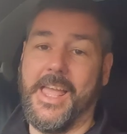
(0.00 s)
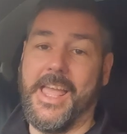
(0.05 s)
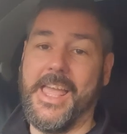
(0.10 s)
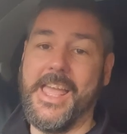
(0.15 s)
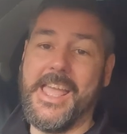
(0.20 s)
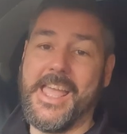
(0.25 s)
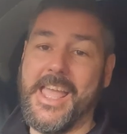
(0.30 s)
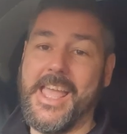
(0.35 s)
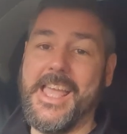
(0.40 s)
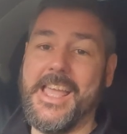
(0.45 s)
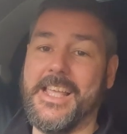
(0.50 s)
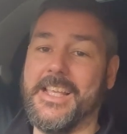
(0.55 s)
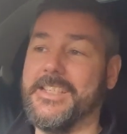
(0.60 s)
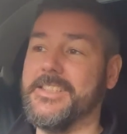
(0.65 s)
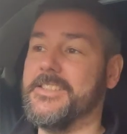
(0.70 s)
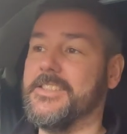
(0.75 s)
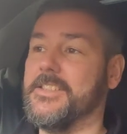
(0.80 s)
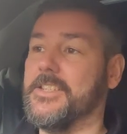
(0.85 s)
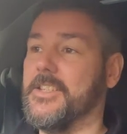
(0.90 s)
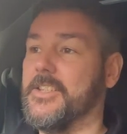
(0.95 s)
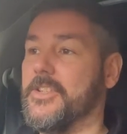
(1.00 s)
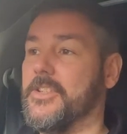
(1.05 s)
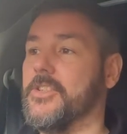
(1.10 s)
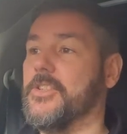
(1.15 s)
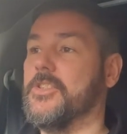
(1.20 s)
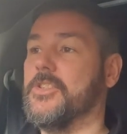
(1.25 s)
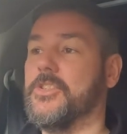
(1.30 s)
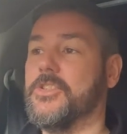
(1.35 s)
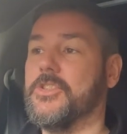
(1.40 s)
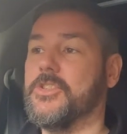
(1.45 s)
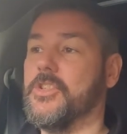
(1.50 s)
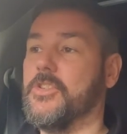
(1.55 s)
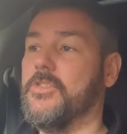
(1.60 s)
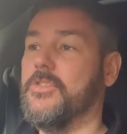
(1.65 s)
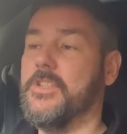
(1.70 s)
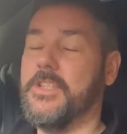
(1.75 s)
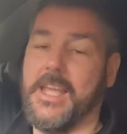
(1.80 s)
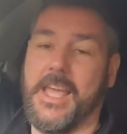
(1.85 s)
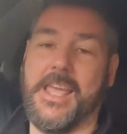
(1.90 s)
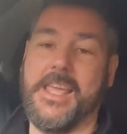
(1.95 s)
It is
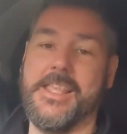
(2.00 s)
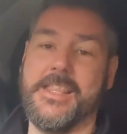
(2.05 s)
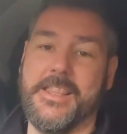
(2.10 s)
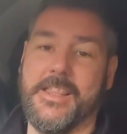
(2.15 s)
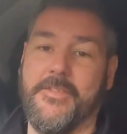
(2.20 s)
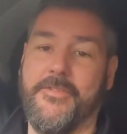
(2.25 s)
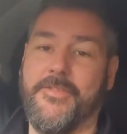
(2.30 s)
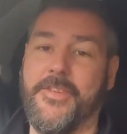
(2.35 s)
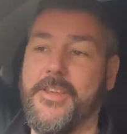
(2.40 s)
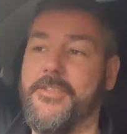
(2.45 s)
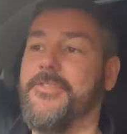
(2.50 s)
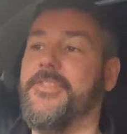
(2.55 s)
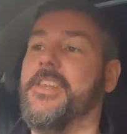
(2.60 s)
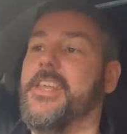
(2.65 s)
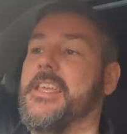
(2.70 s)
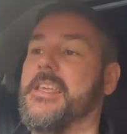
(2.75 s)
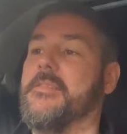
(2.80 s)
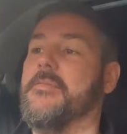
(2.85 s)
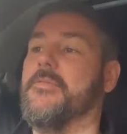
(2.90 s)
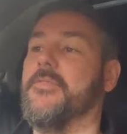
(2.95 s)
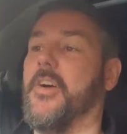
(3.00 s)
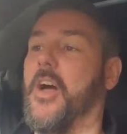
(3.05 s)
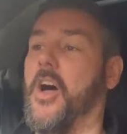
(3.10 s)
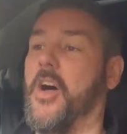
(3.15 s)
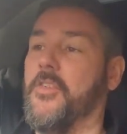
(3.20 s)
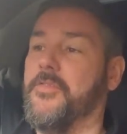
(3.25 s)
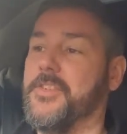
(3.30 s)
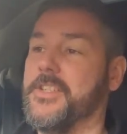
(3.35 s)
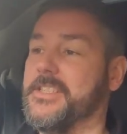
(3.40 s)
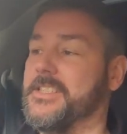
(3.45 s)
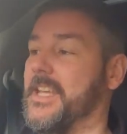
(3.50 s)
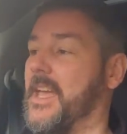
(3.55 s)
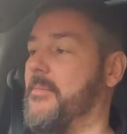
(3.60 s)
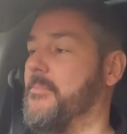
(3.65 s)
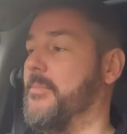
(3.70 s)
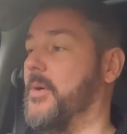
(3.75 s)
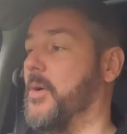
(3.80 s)
Sunday the 15th of December,